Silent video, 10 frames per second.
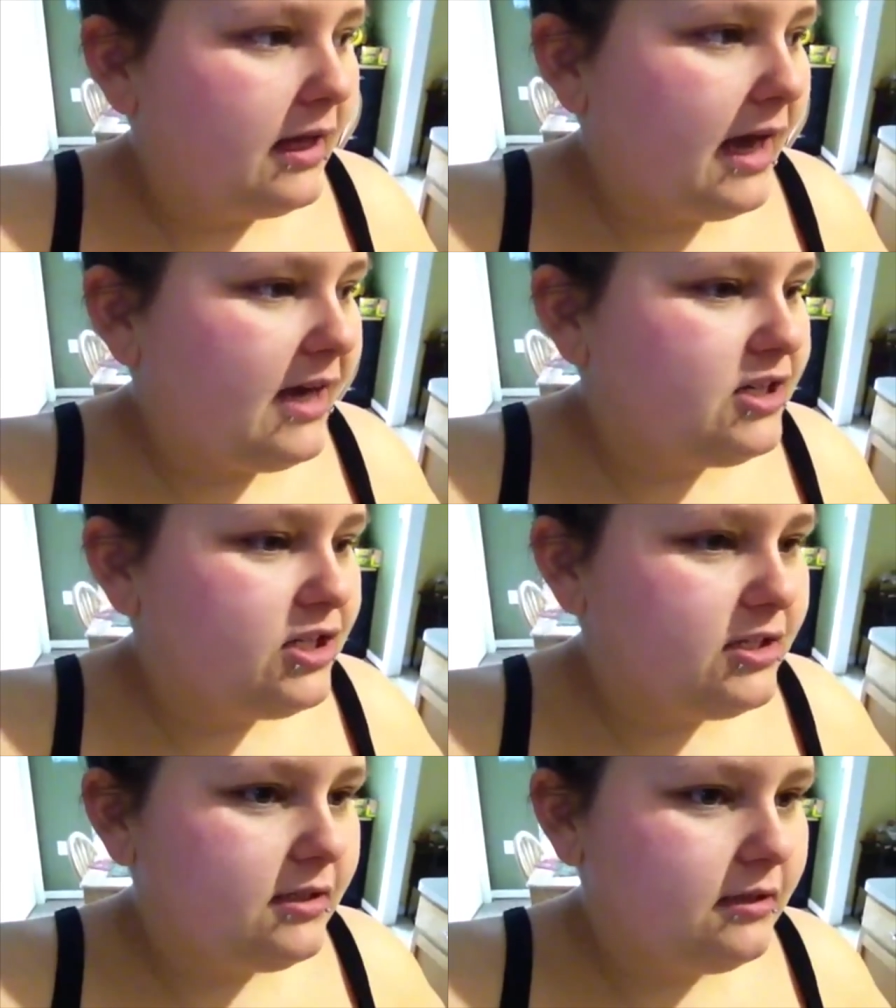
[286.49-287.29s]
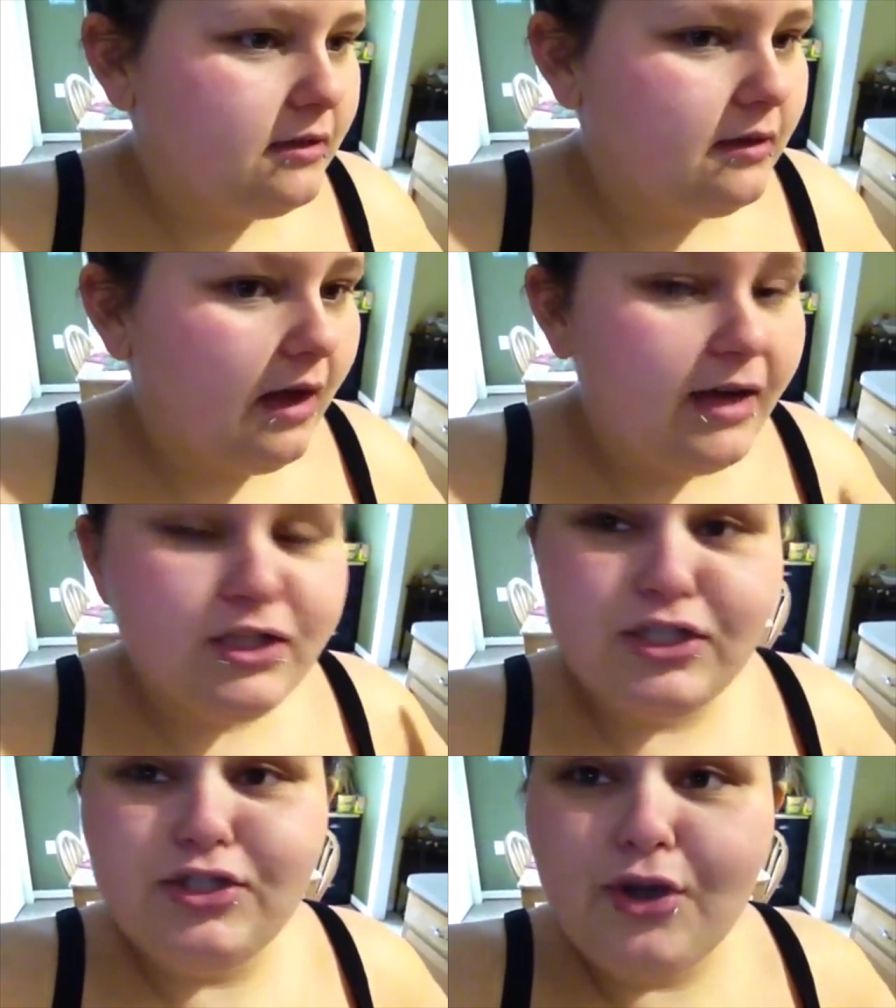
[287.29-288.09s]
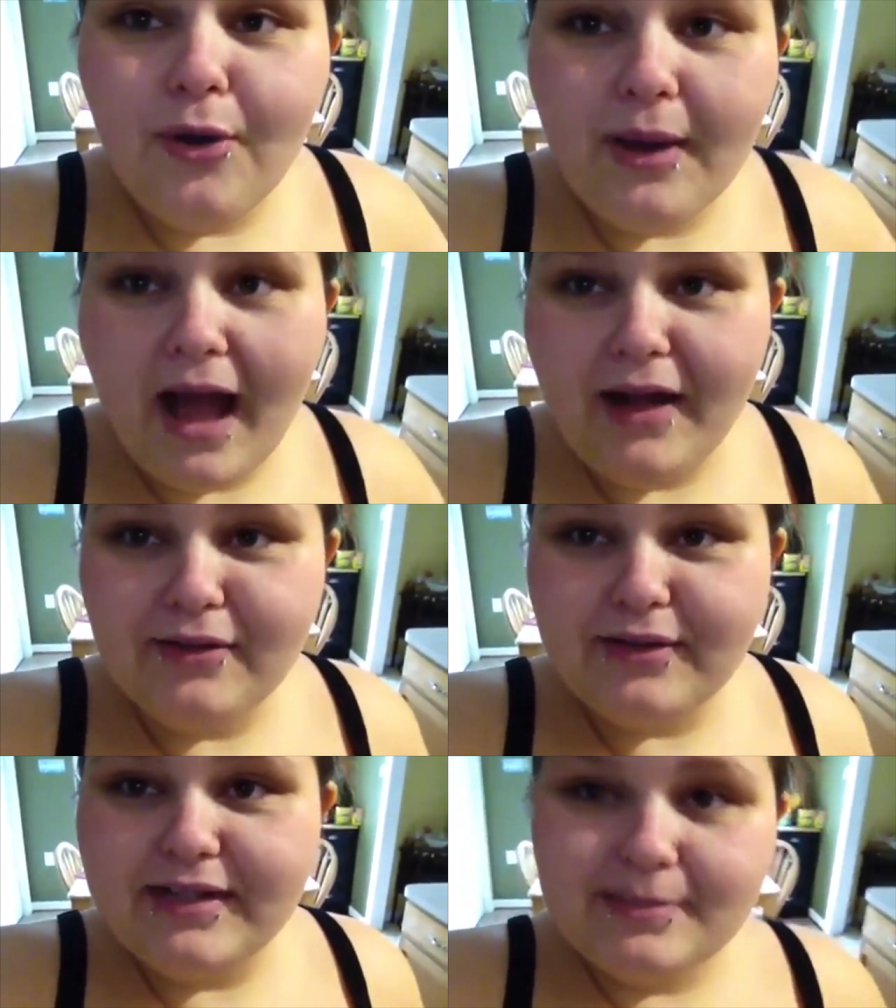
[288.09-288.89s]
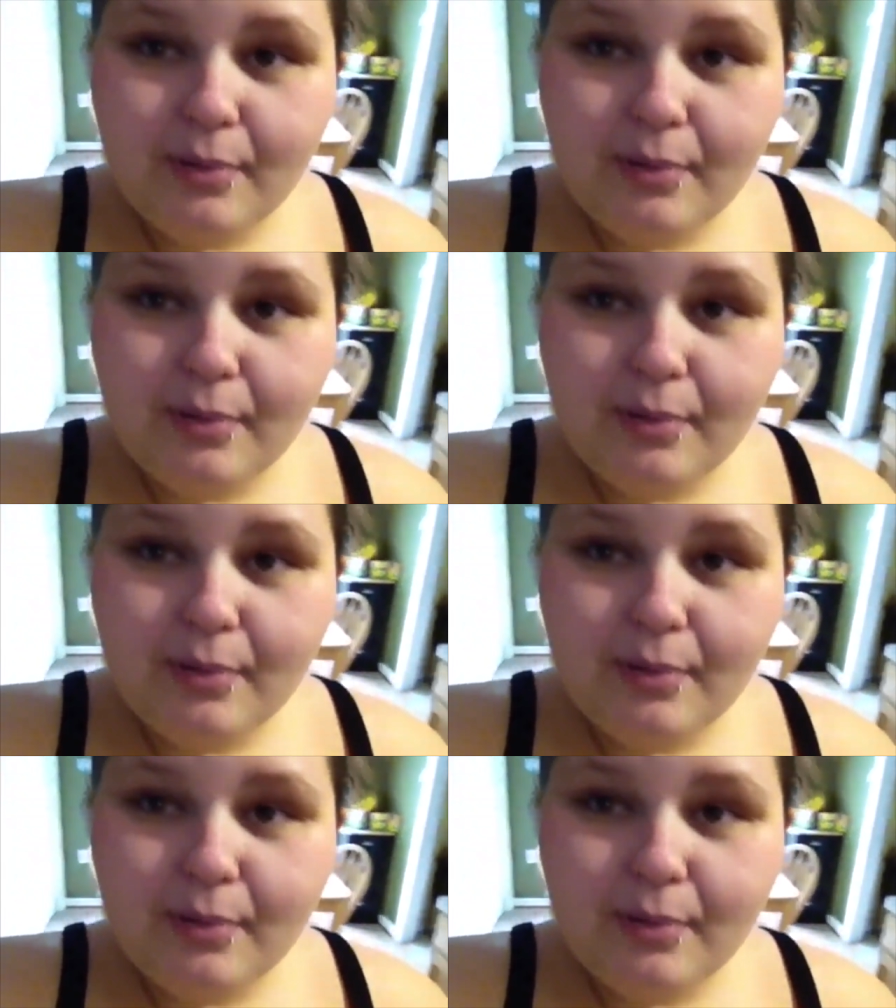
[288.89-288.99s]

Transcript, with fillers: Like I just, I just know calories